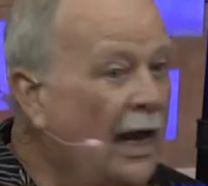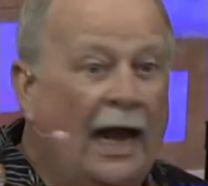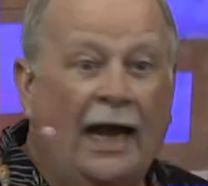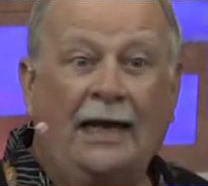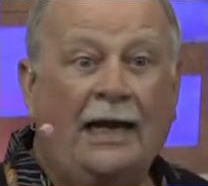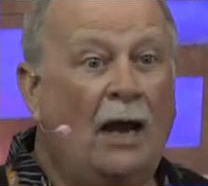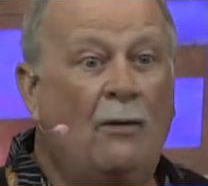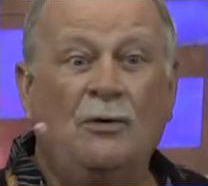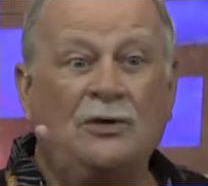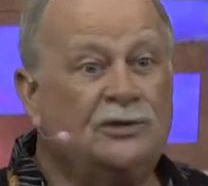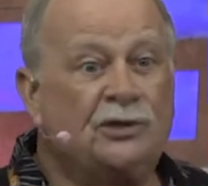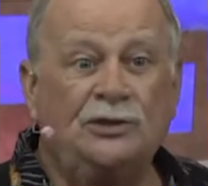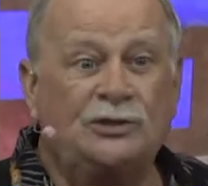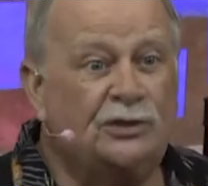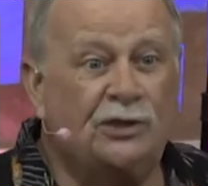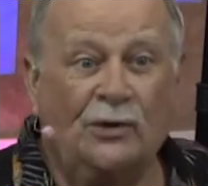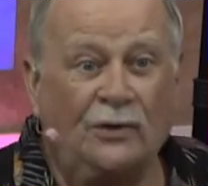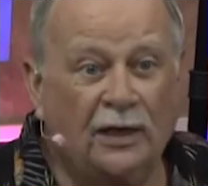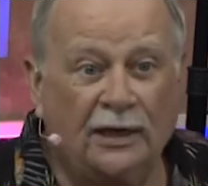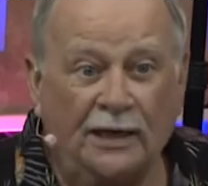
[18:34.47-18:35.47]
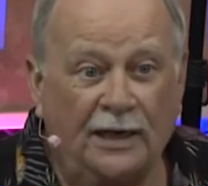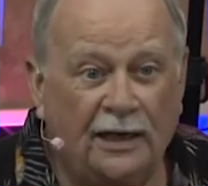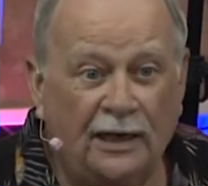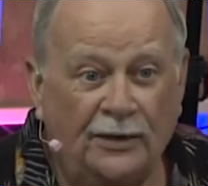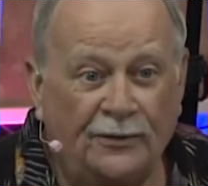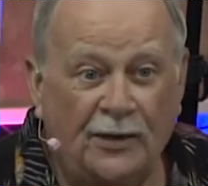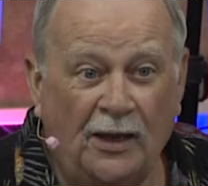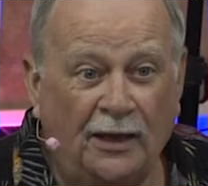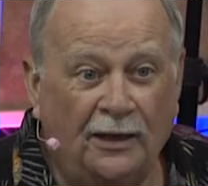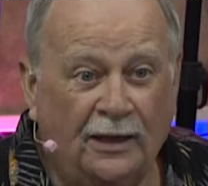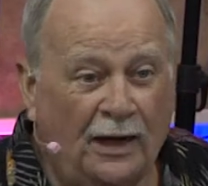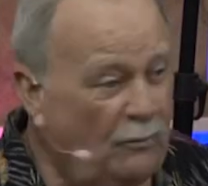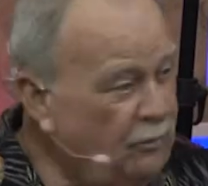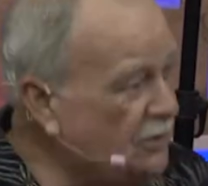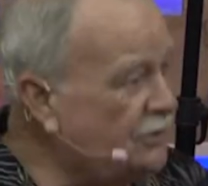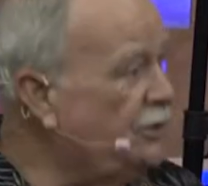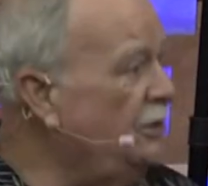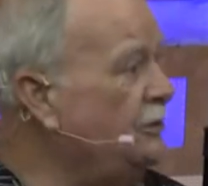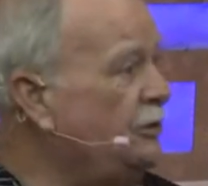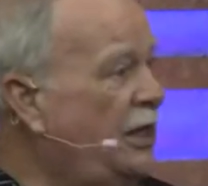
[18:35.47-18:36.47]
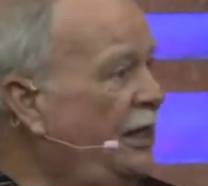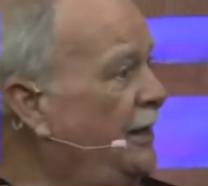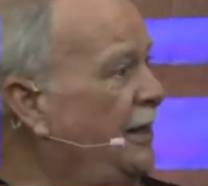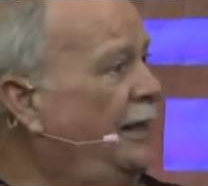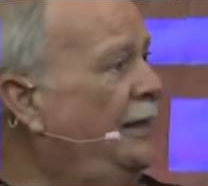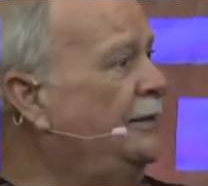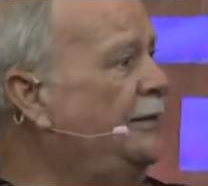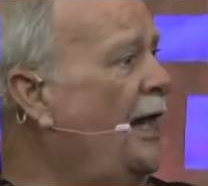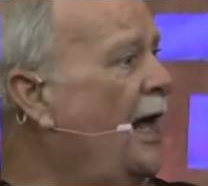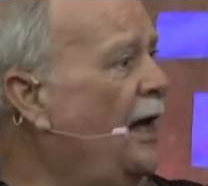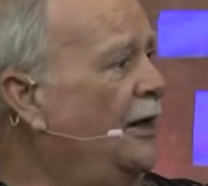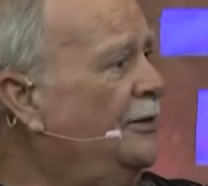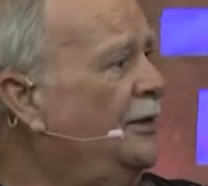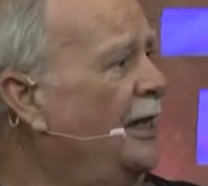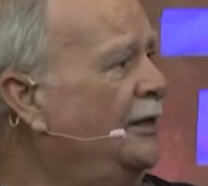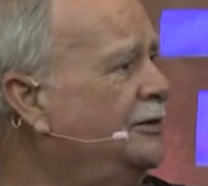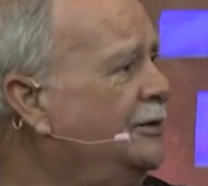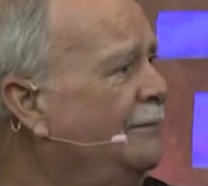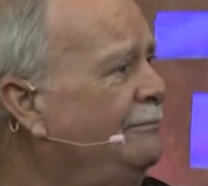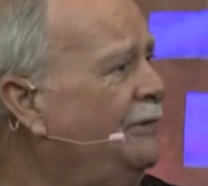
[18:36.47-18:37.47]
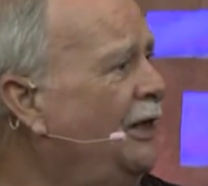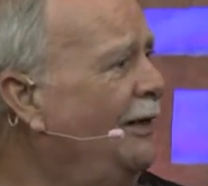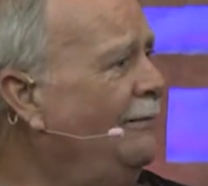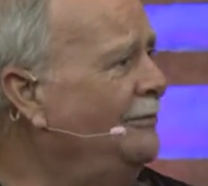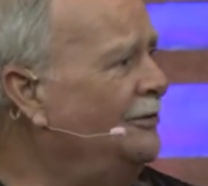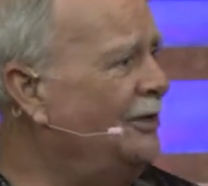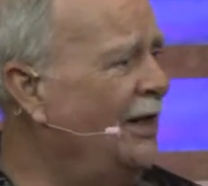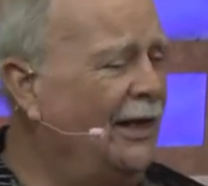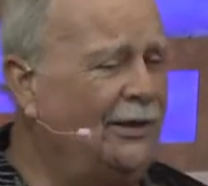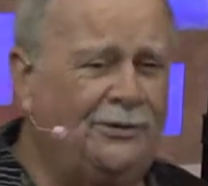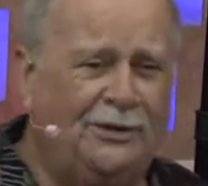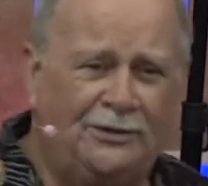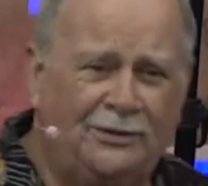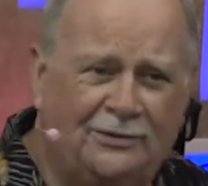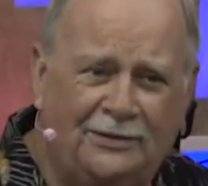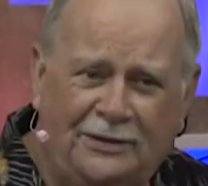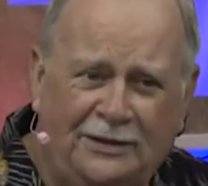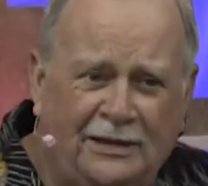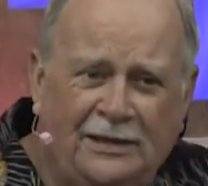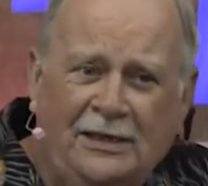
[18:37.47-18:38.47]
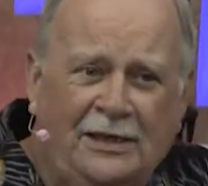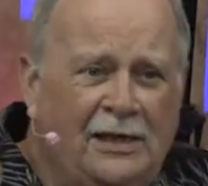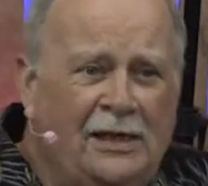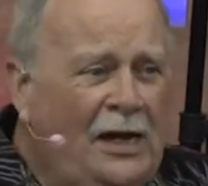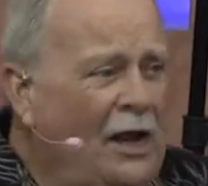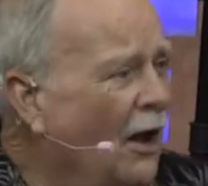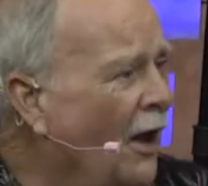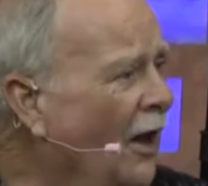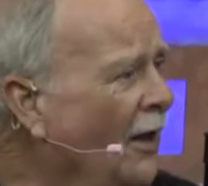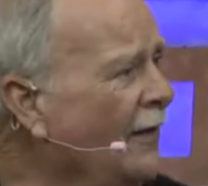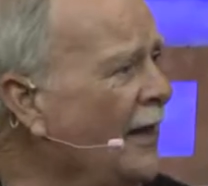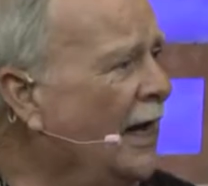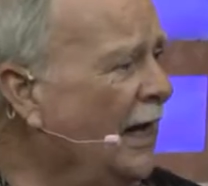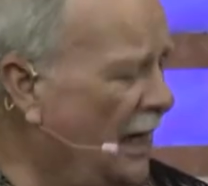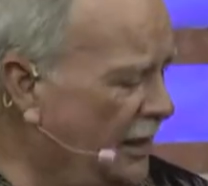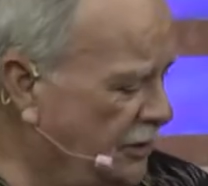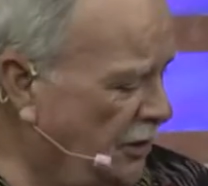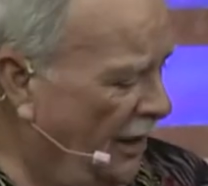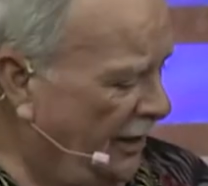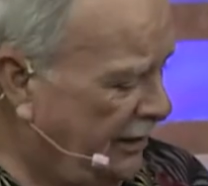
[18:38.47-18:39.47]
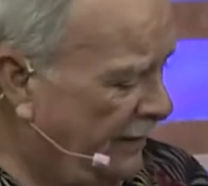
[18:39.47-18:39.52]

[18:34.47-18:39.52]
And I wasn't cheering anything. I wasn't getting loud like sometimes I do and all that. I talked